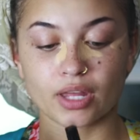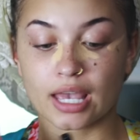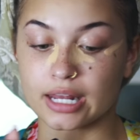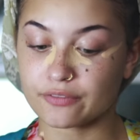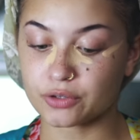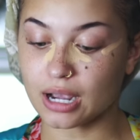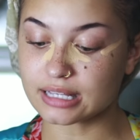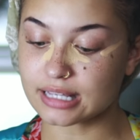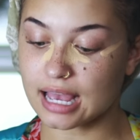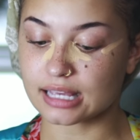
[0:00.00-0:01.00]
And if you
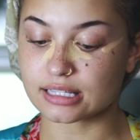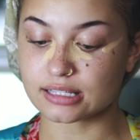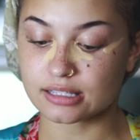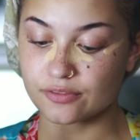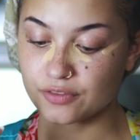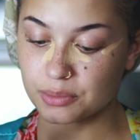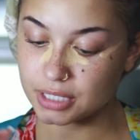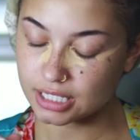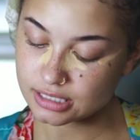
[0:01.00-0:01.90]
guys ask, this is the Fit Me